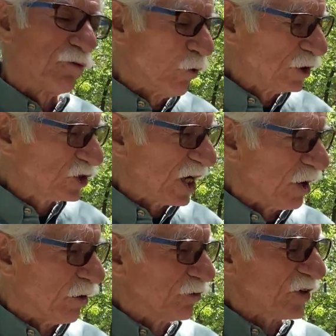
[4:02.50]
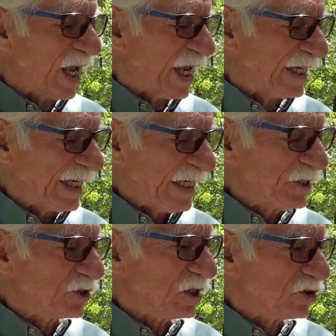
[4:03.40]
4 shelves, and
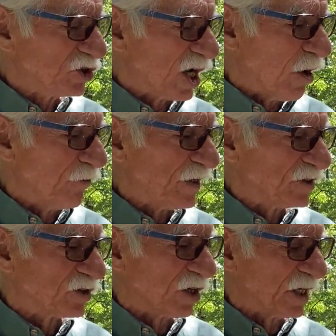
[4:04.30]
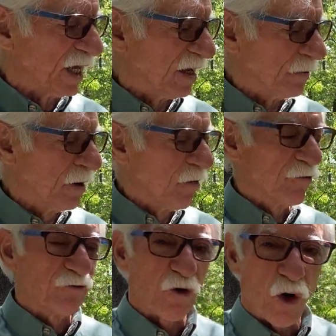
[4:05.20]
each shelf is going to get
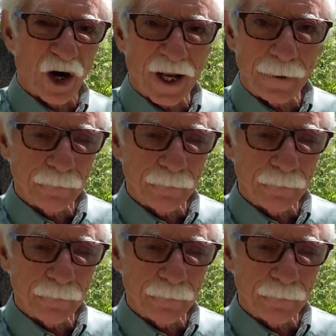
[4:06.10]
40.